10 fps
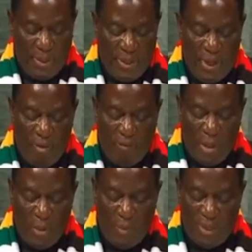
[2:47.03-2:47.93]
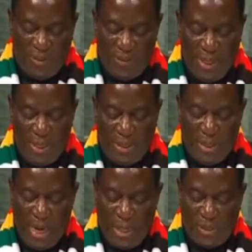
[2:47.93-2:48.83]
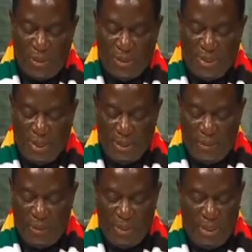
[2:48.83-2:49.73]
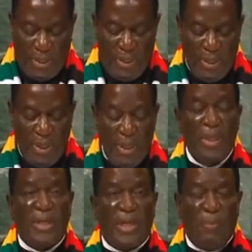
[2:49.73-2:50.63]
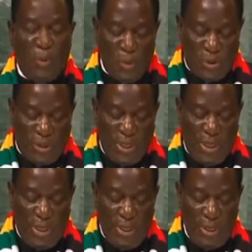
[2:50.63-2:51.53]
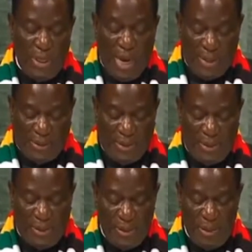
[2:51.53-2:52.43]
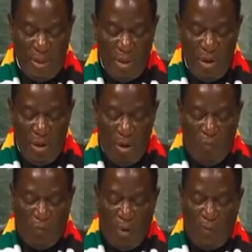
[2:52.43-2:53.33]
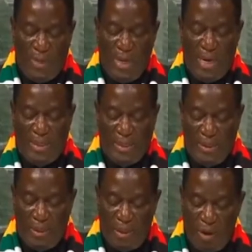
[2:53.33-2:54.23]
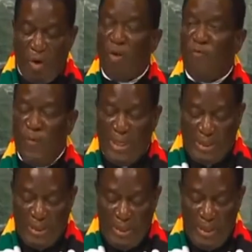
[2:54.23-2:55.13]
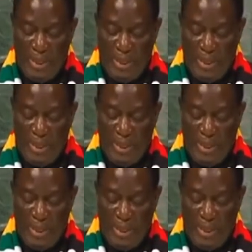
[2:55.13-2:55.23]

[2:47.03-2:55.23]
The ever-looming threat associated with the CCC crisis of COVID-19, conflict,